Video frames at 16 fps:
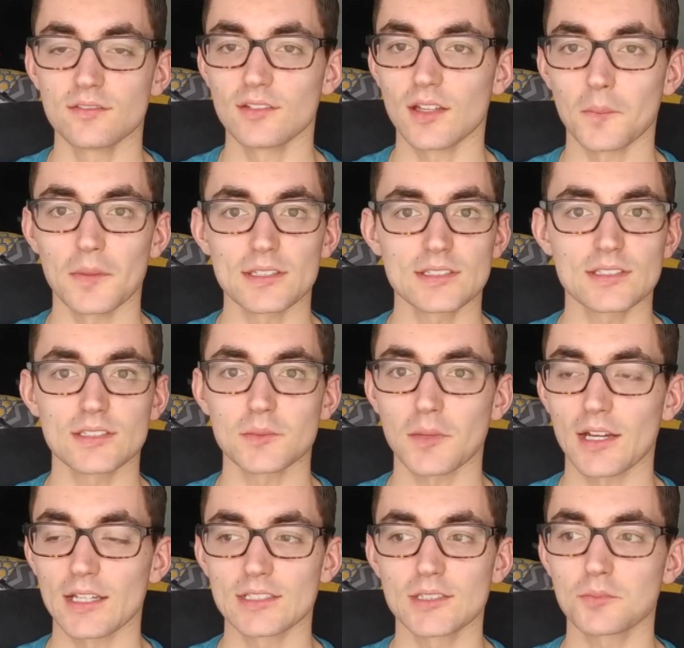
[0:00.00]
the missed
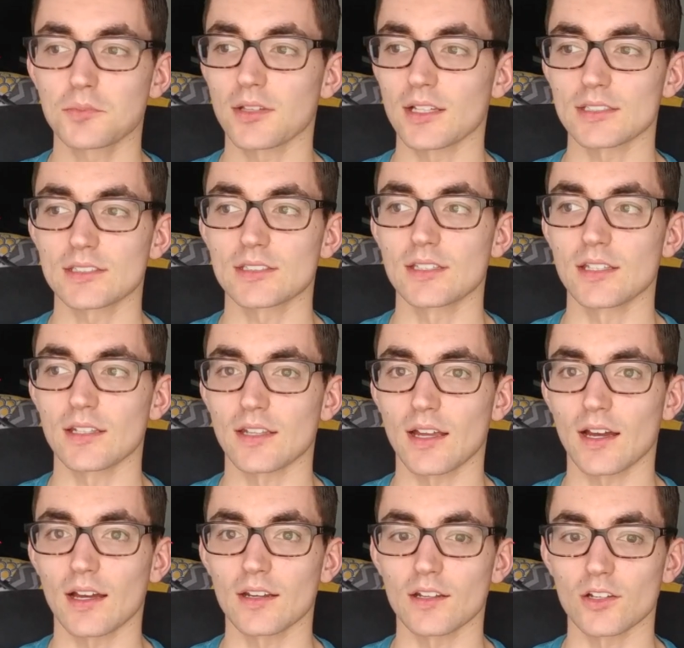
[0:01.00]
smites plus the
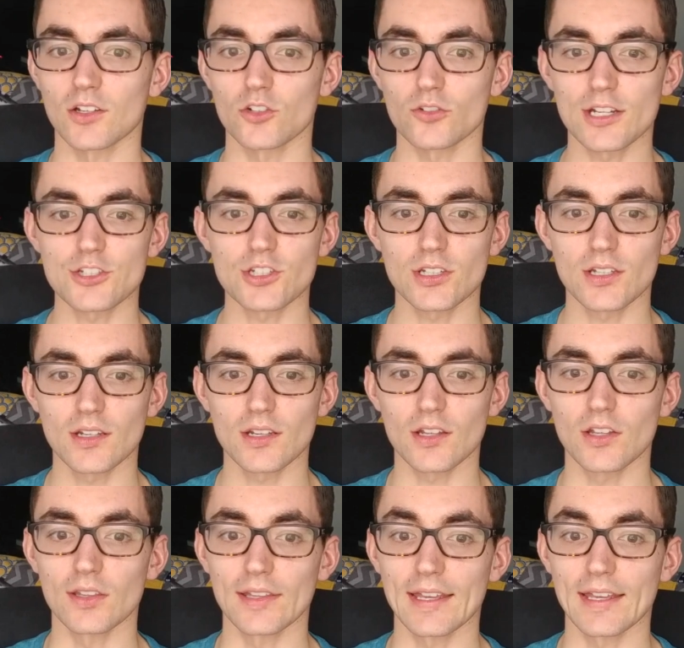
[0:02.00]
non-aggression